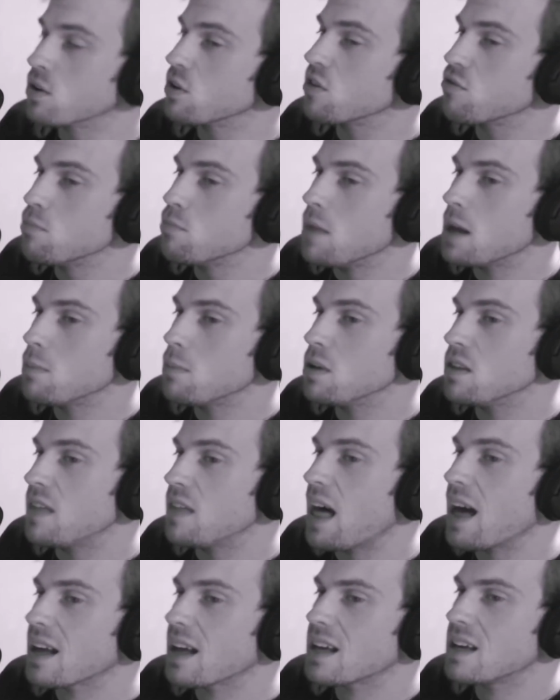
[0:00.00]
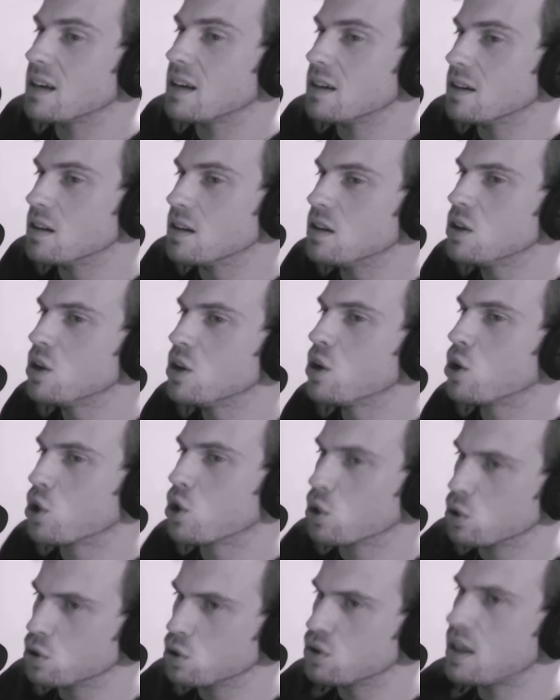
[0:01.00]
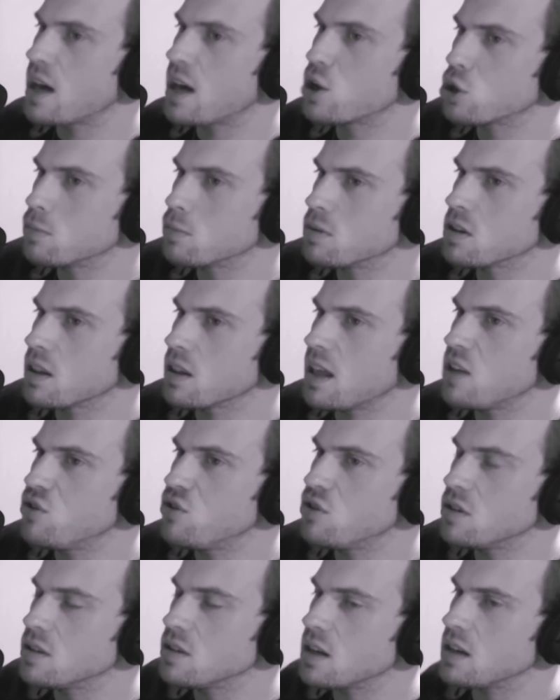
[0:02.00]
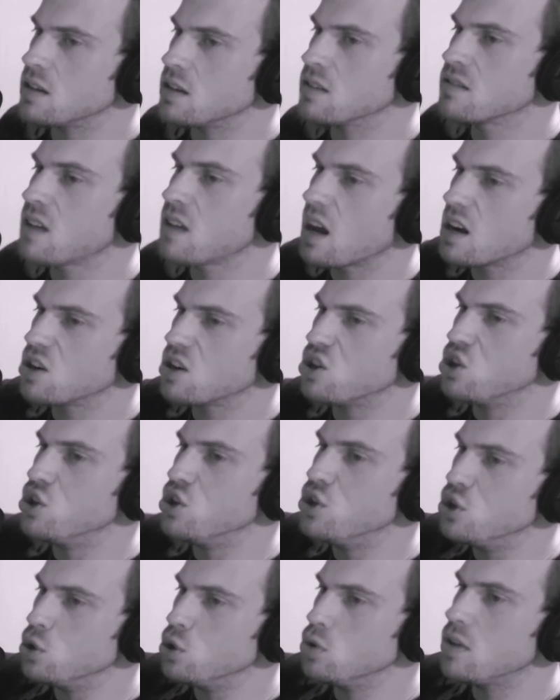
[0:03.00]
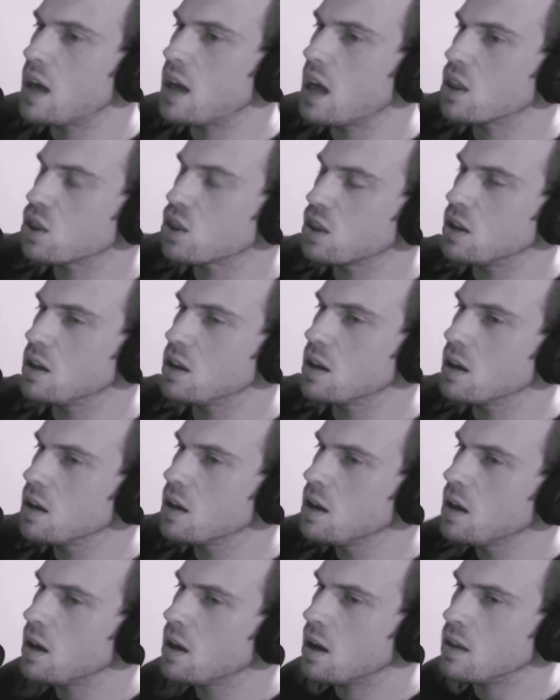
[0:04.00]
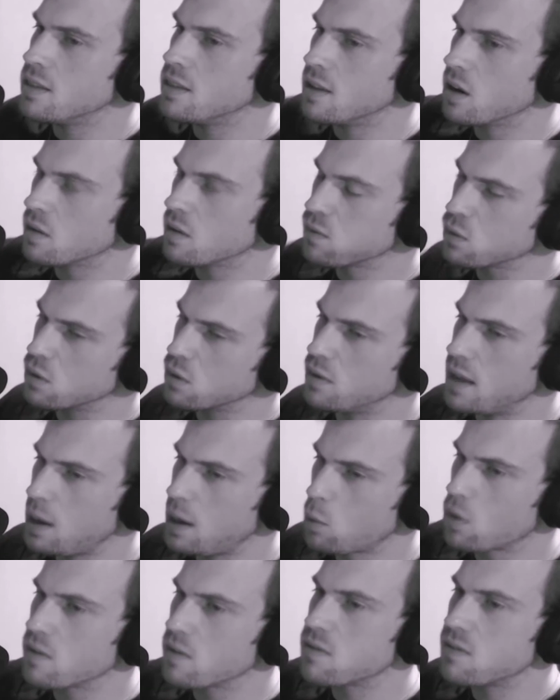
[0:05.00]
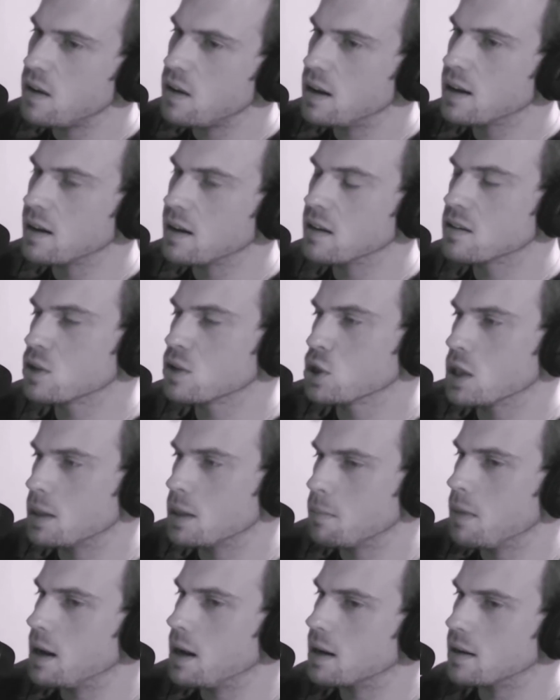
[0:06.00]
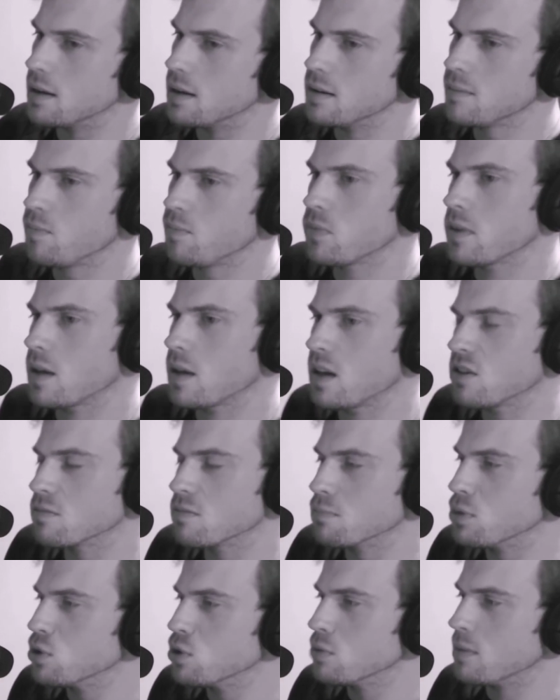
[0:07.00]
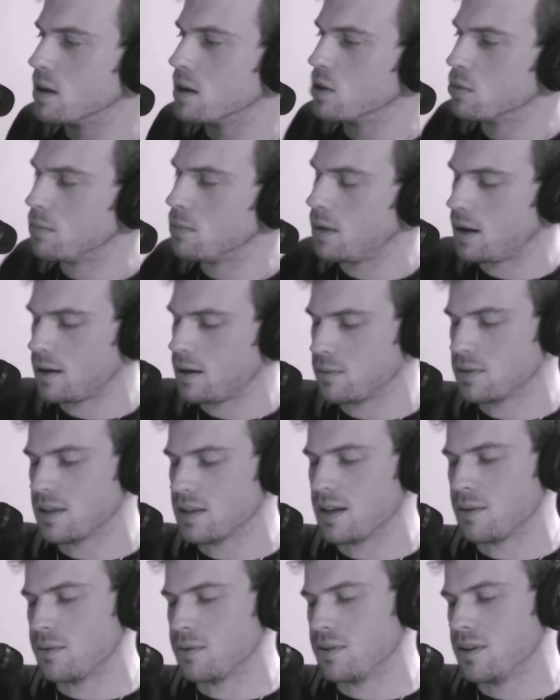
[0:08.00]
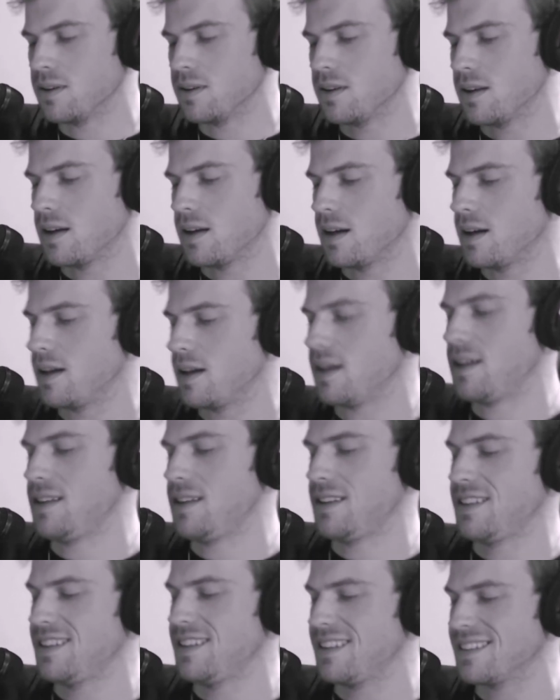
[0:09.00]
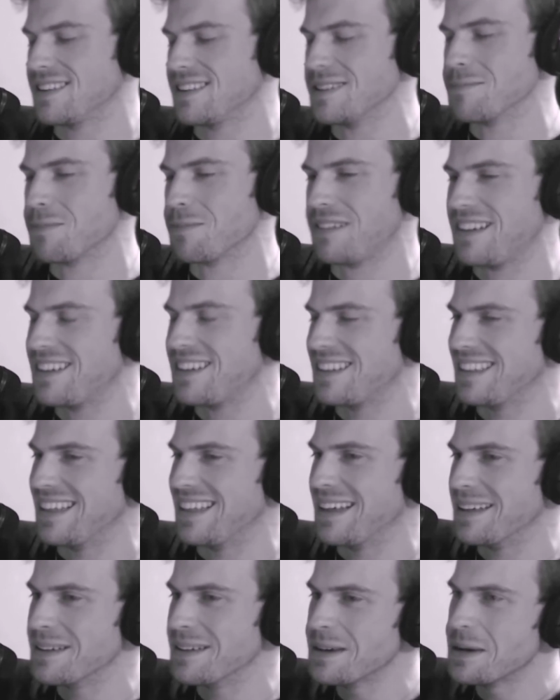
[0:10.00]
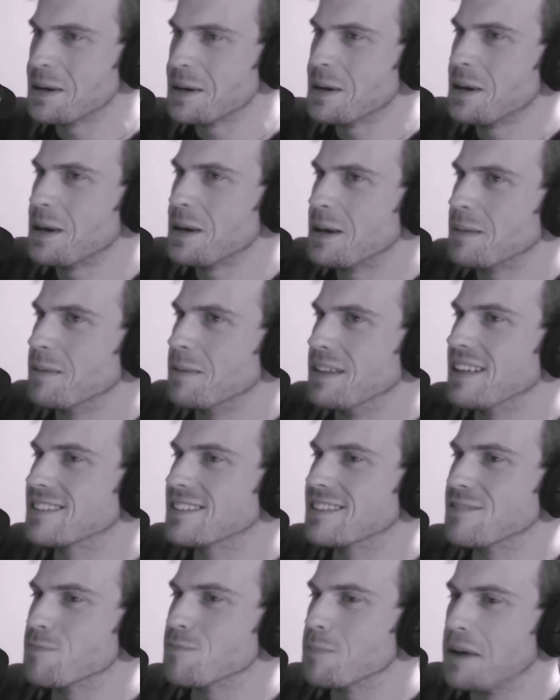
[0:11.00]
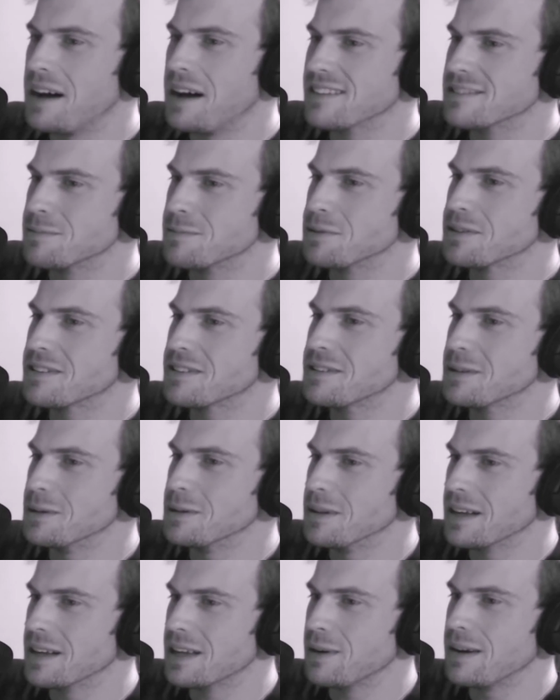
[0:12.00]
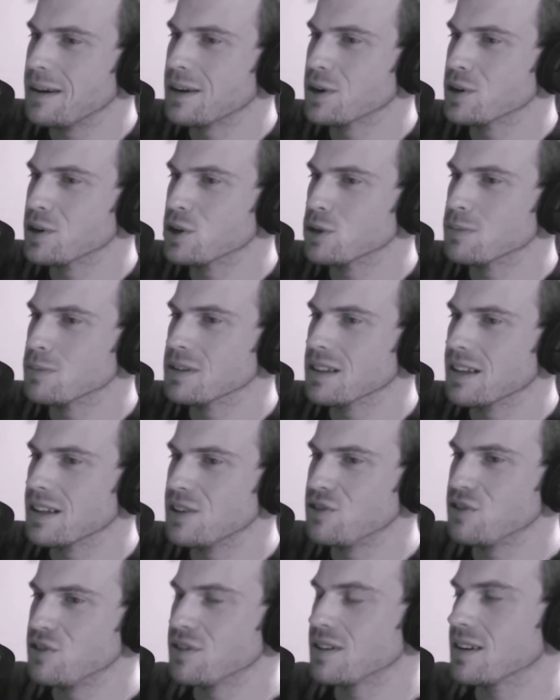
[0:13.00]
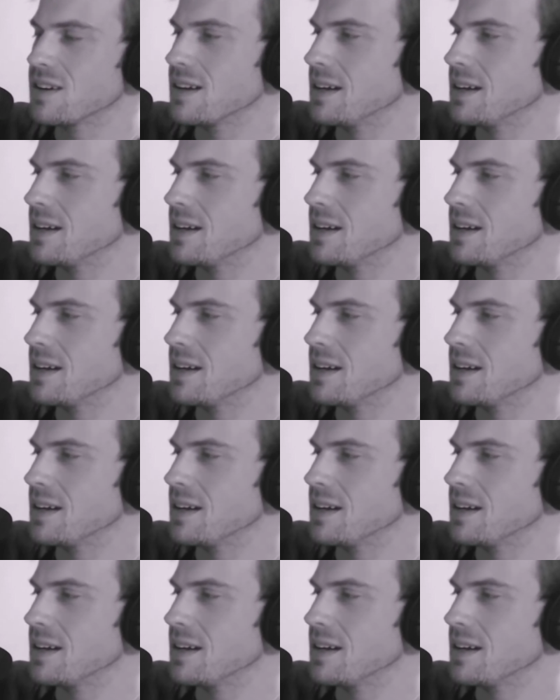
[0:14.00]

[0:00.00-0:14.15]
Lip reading: if maybe that kid heard that urban legend and decided to do that thing, and therefore they were faking it till they make it. I just blew my own mind with that one. Didn't plan that, but that's even possible too. Like you hear an urban legend.